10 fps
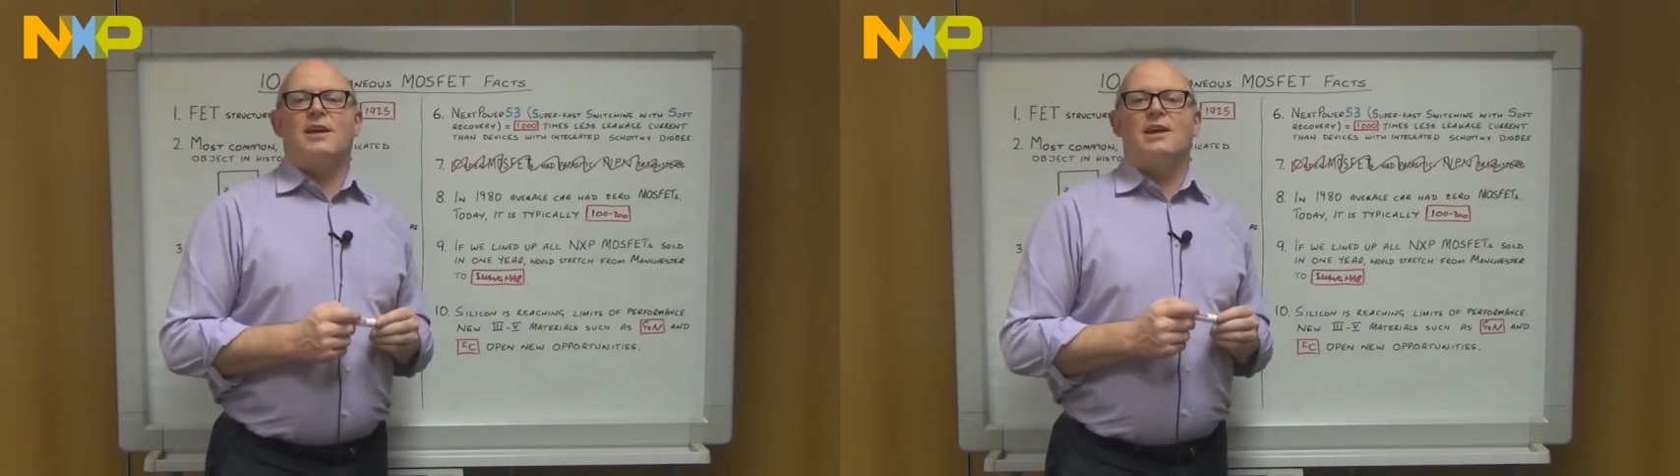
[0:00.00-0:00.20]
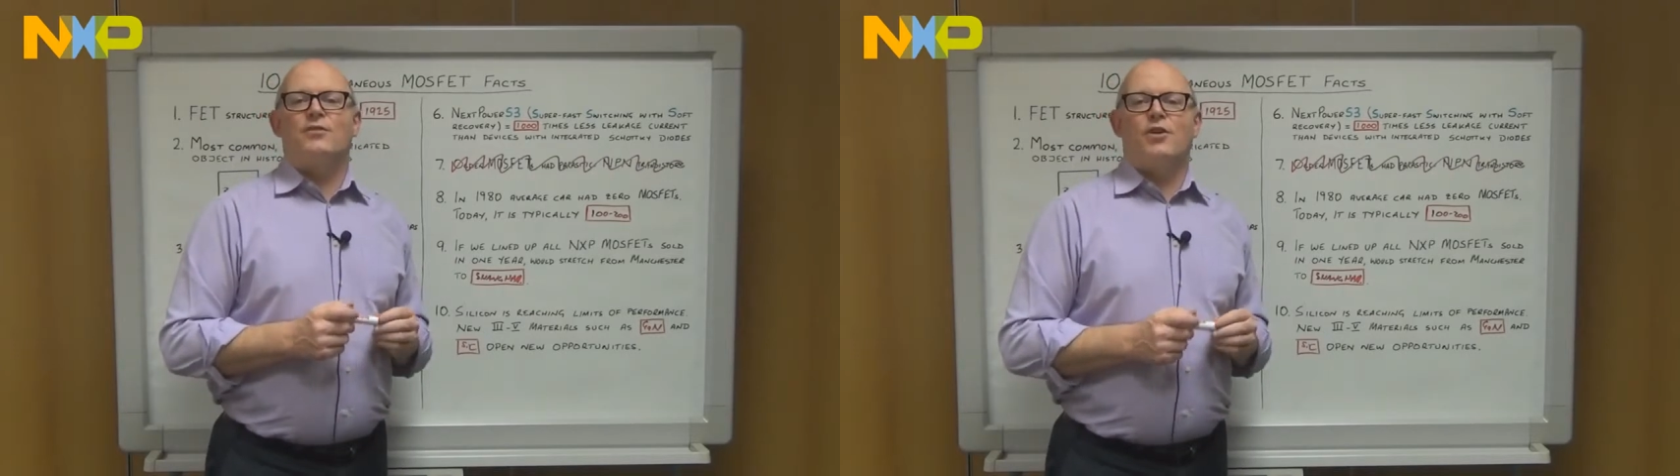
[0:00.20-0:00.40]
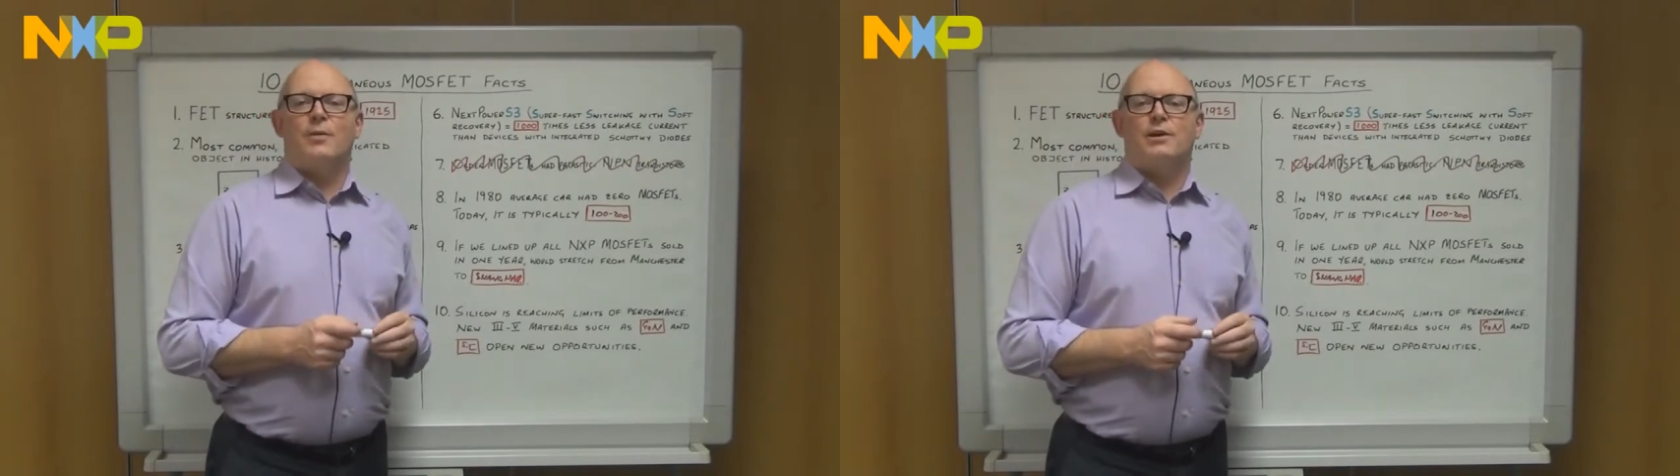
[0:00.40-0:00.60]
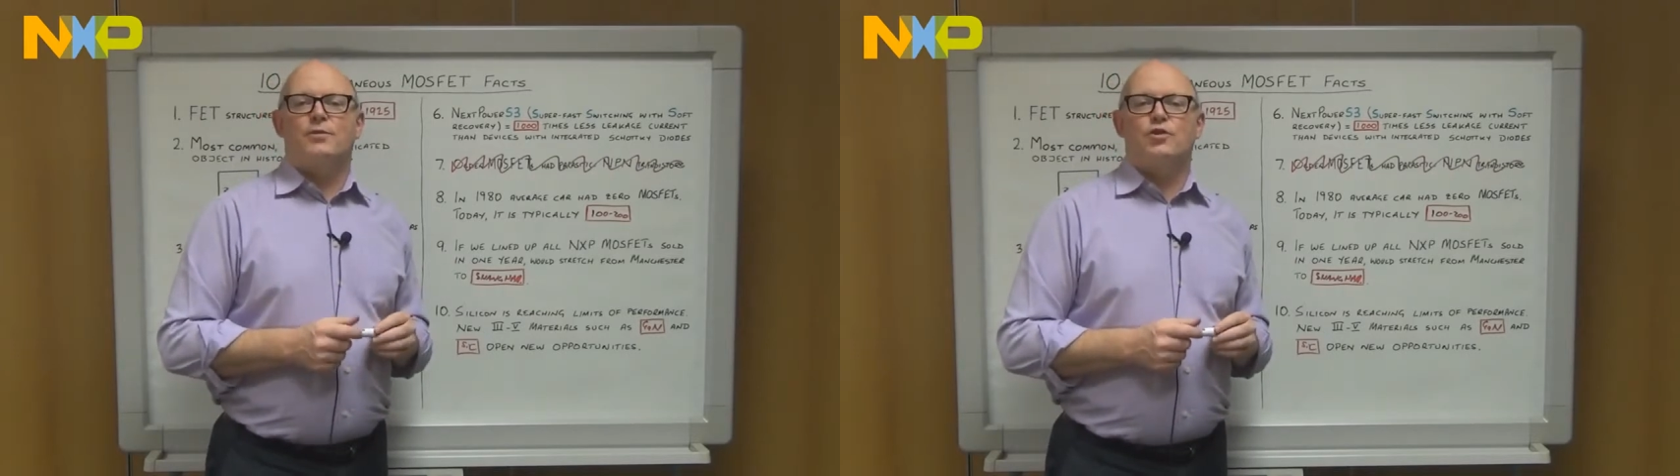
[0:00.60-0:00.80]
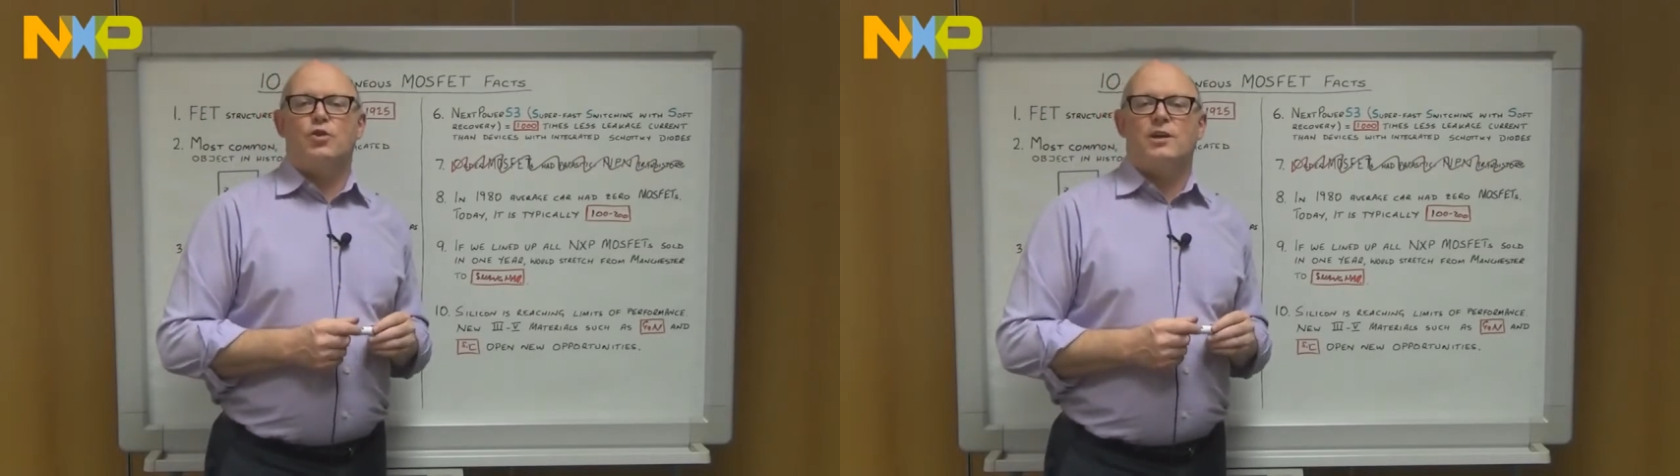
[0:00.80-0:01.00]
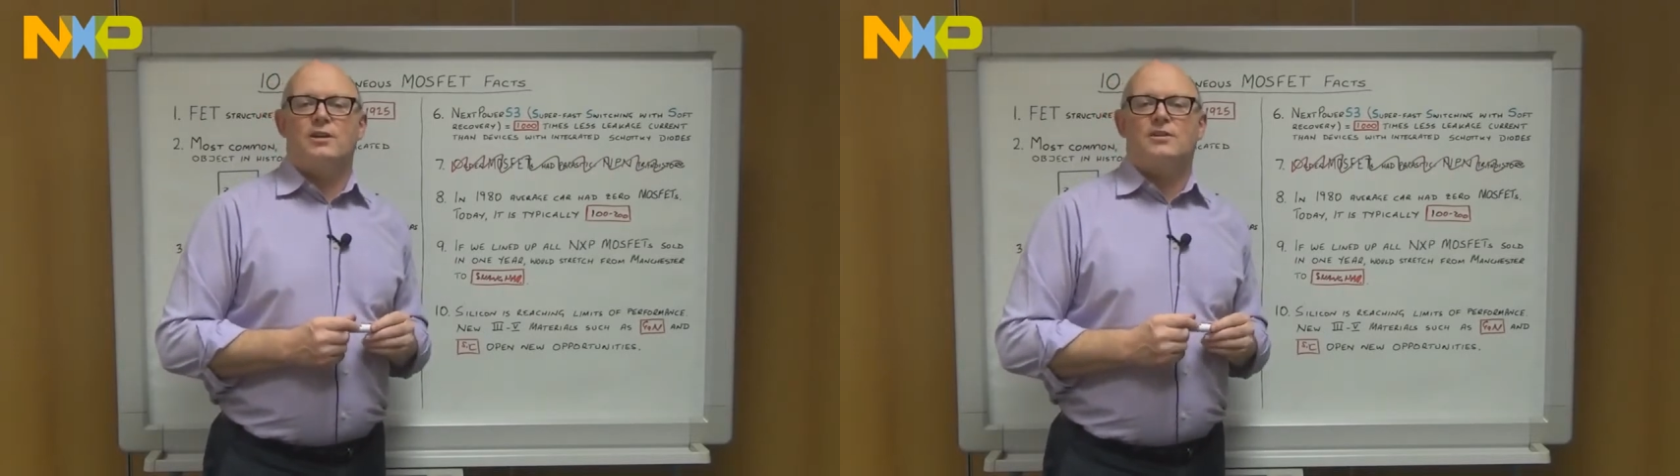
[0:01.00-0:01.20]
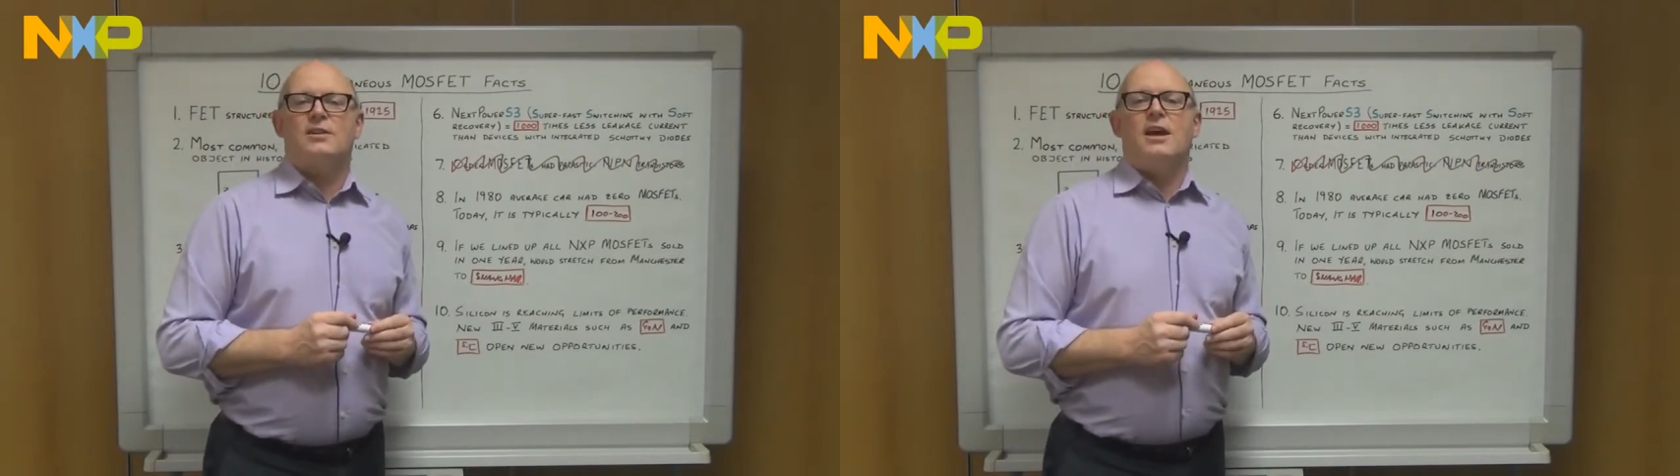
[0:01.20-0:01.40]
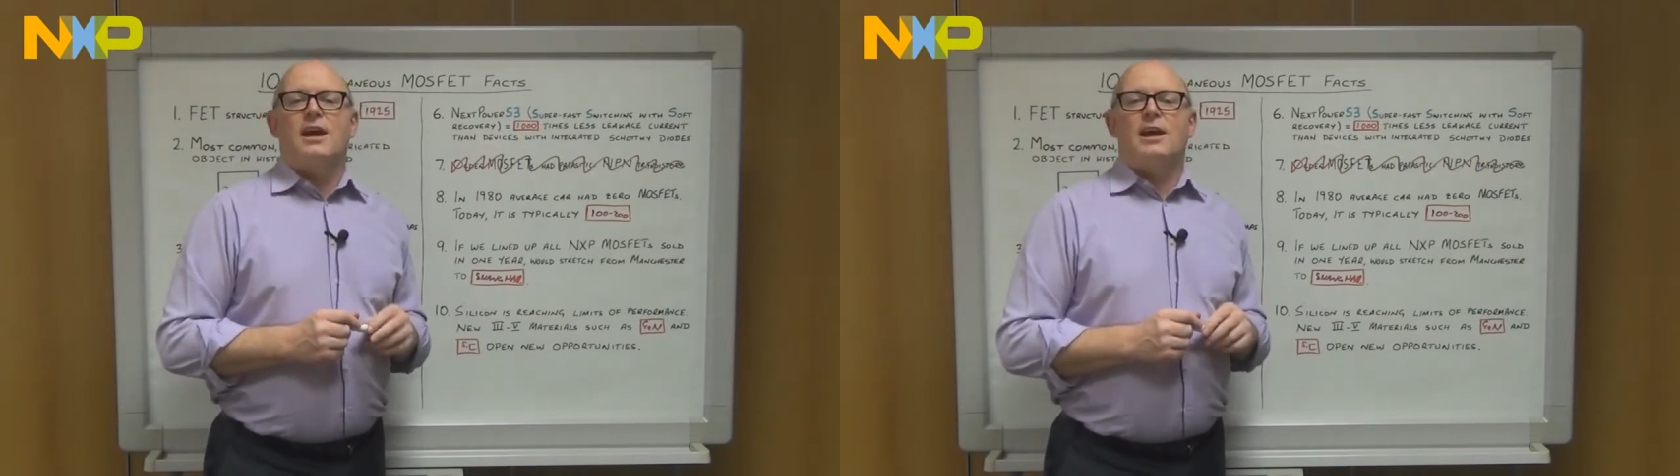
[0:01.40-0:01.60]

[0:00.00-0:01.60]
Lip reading: Thank you very much for joining us.